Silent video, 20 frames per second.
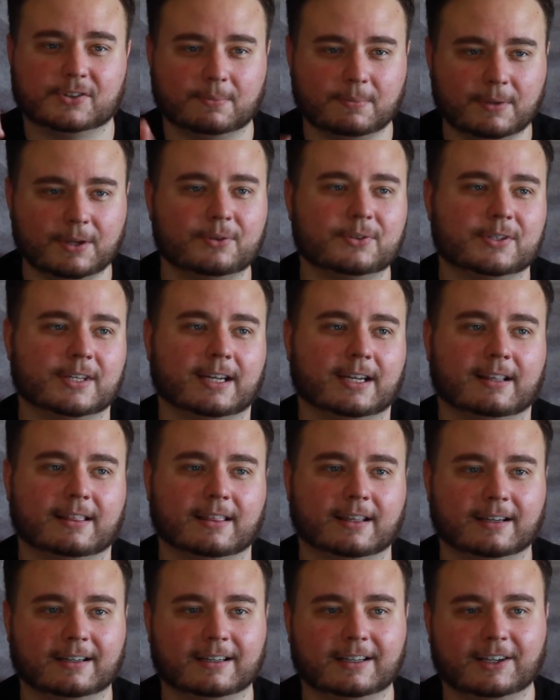the music,
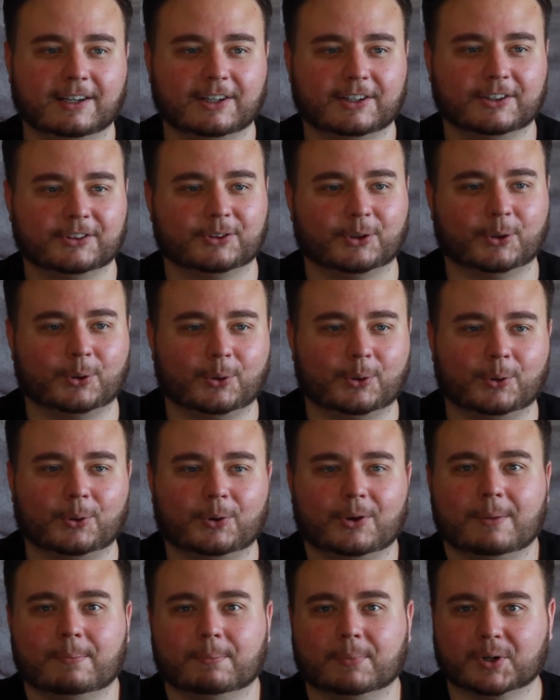the
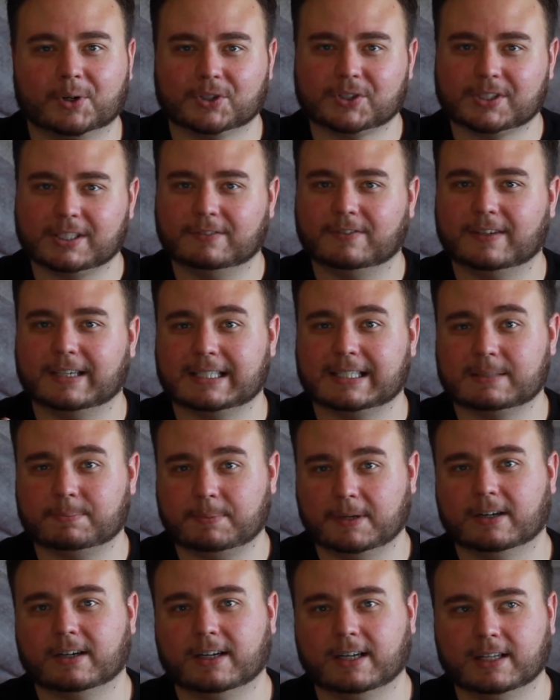whole immersive
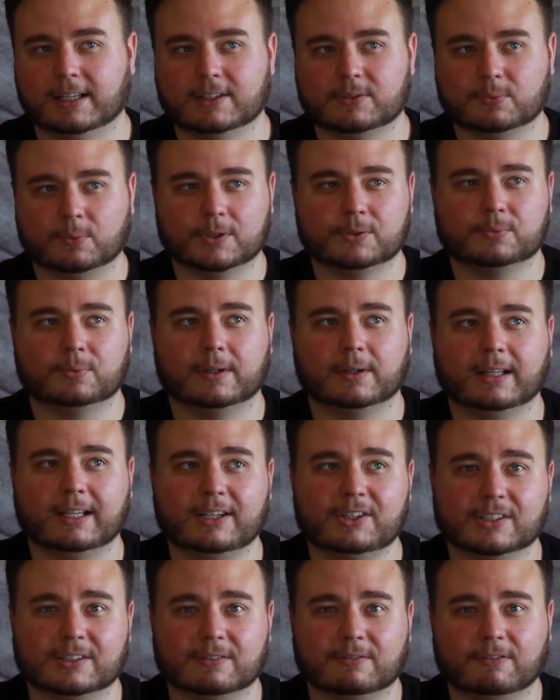experience was really
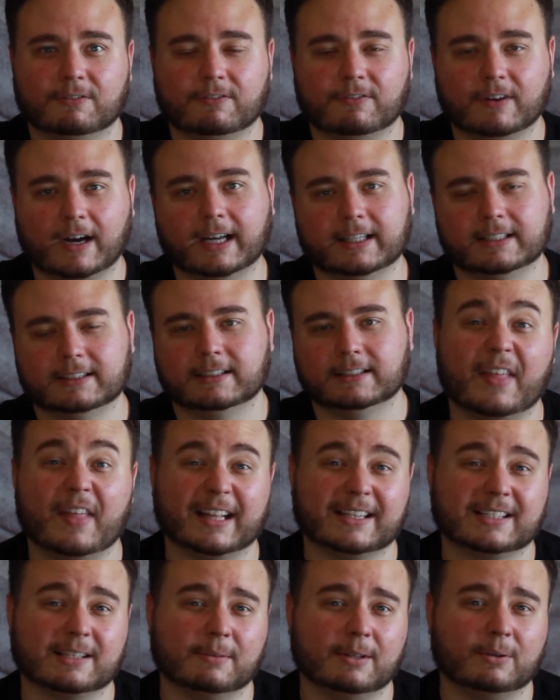just fun. And
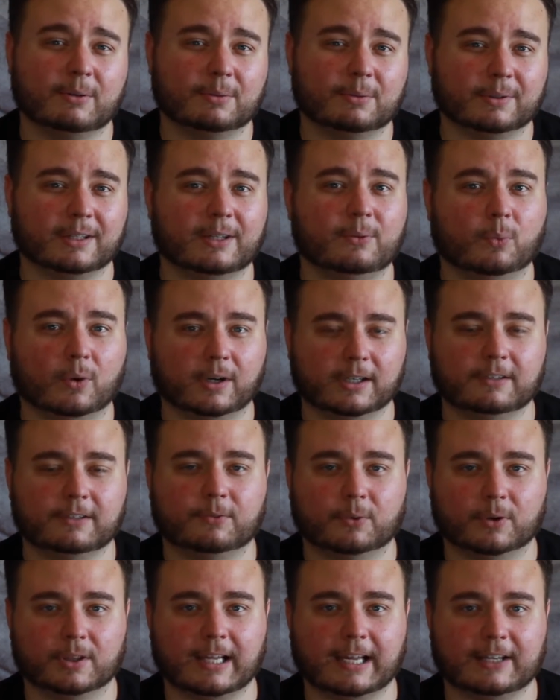that's something we really wanted
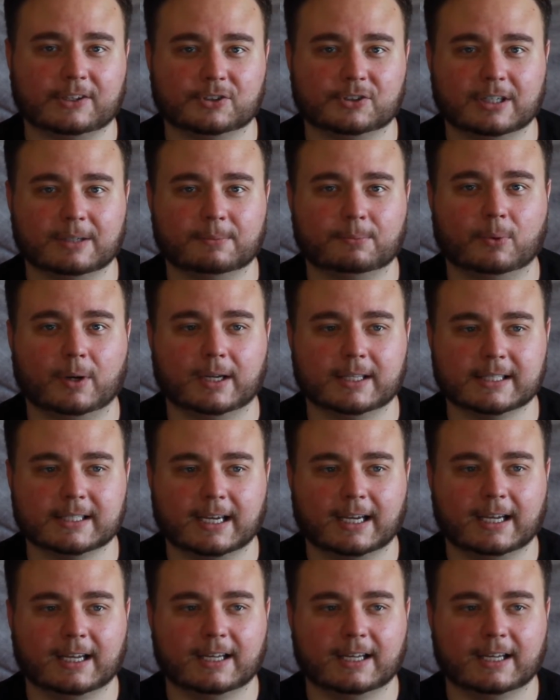for that trip, was